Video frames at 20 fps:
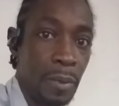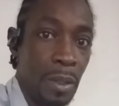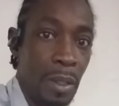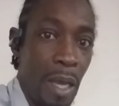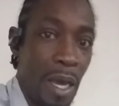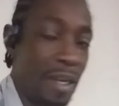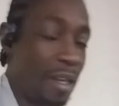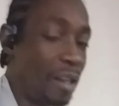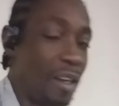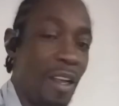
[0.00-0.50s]

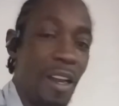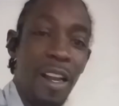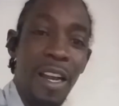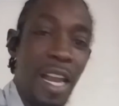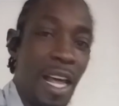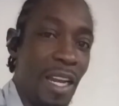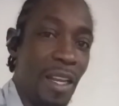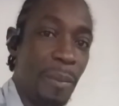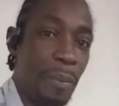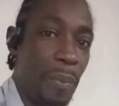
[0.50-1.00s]
I don't know a
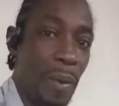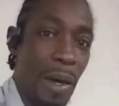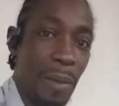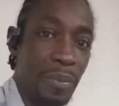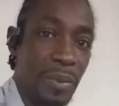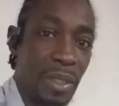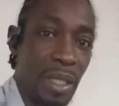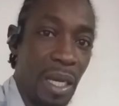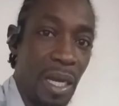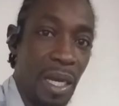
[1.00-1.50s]

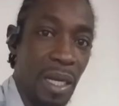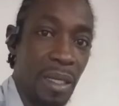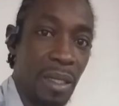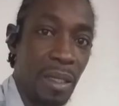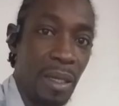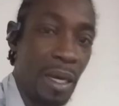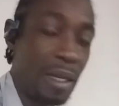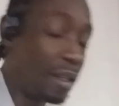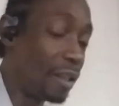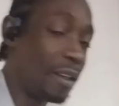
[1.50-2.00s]
lollipop talk.
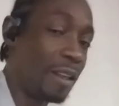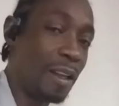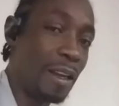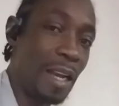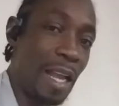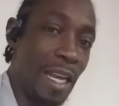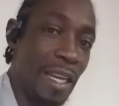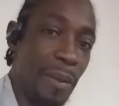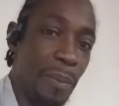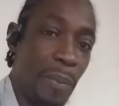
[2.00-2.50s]
I don't know a
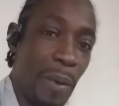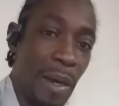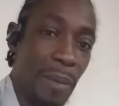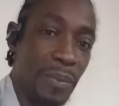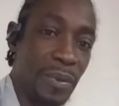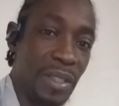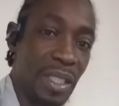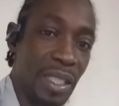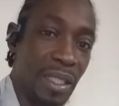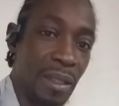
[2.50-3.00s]

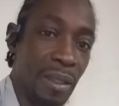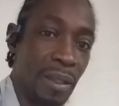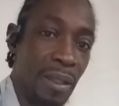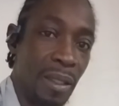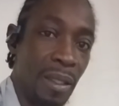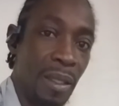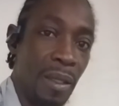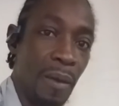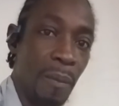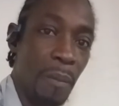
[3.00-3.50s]
lollipop thing.
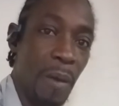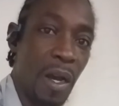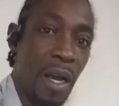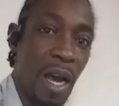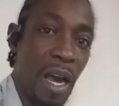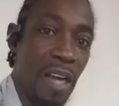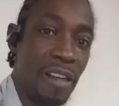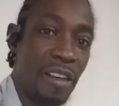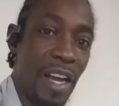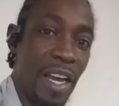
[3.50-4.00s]

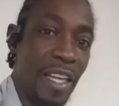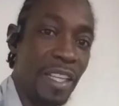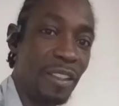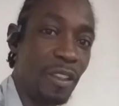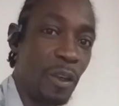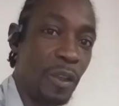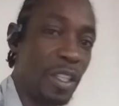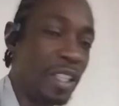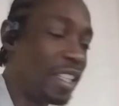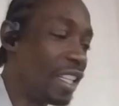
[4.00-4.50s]
Because right
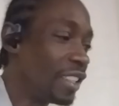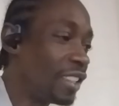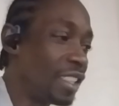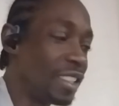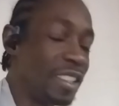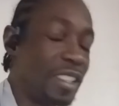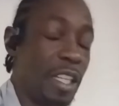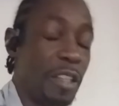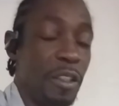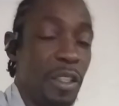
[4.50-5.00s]
now the
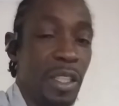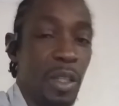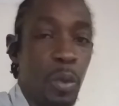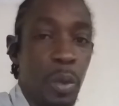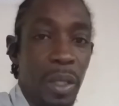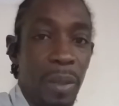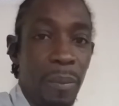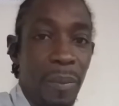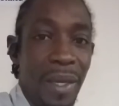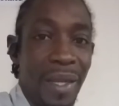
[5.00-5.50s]
necessary
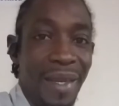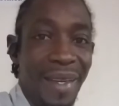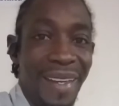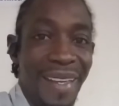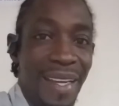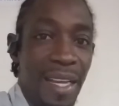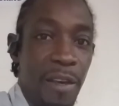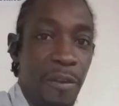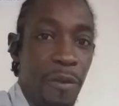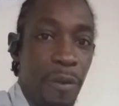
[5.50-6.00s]
equipment
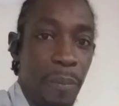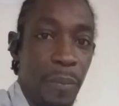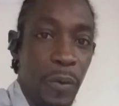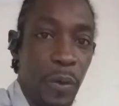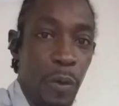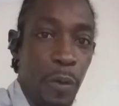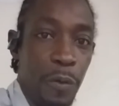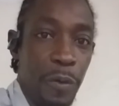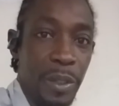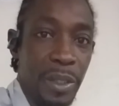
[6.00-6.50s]
there for
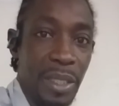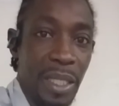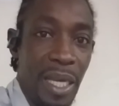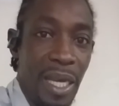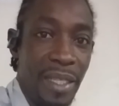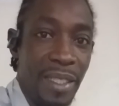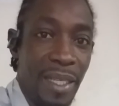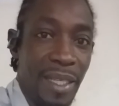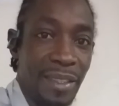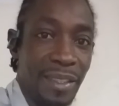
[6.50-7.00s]
prove it. You
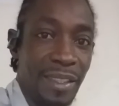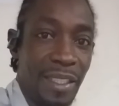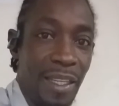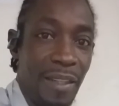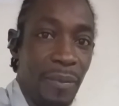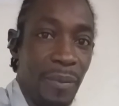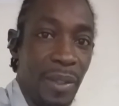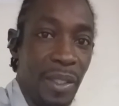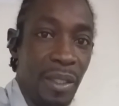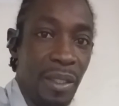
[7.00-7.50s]

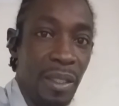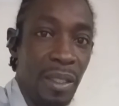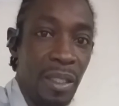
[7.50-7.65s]
understand me?